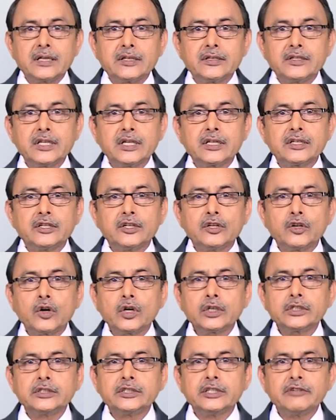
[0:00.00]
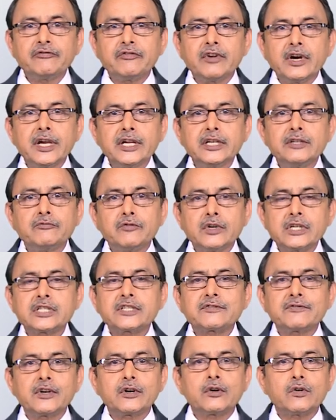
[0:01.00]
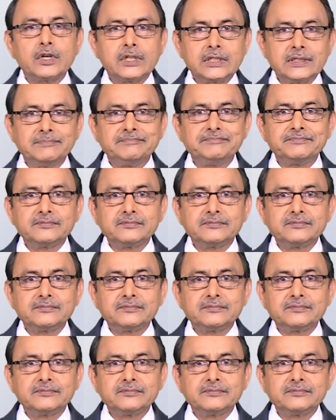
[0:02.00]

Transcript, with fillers: they are not defined once for all.